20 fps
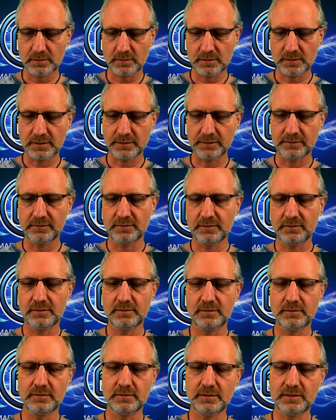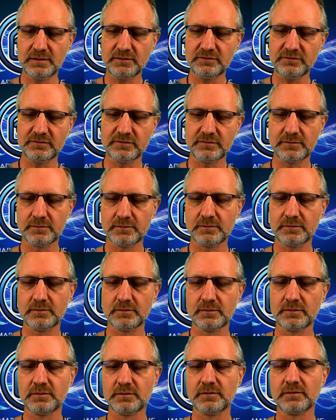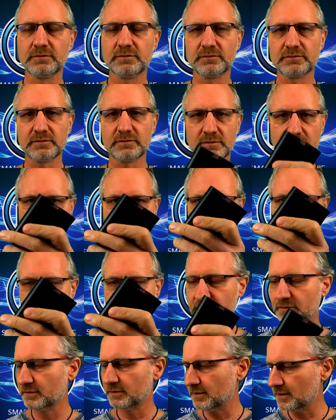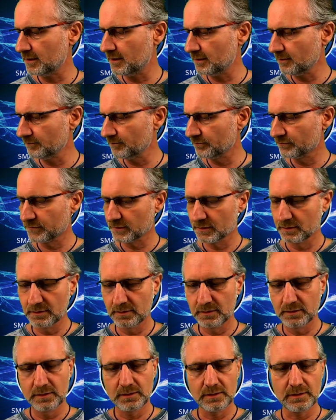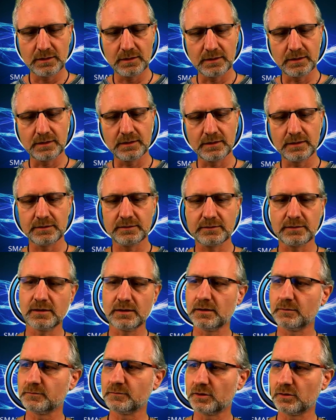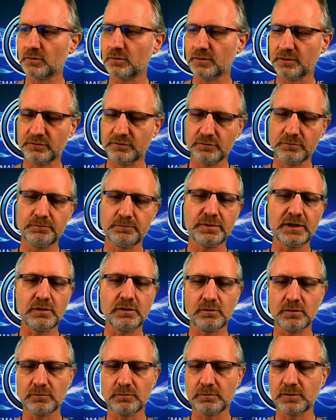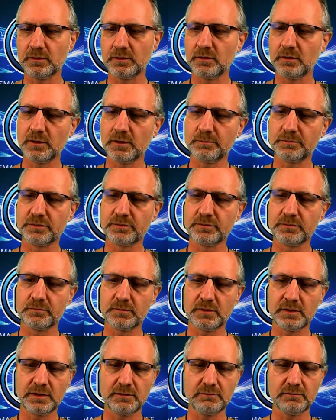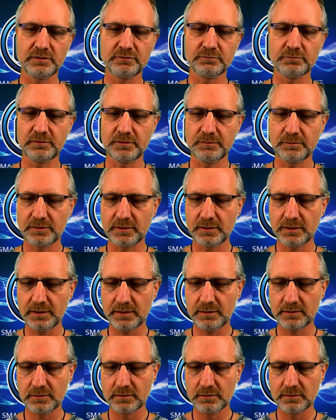Like this. So now it's in there, and I'm going to power up my Raspberry Pi.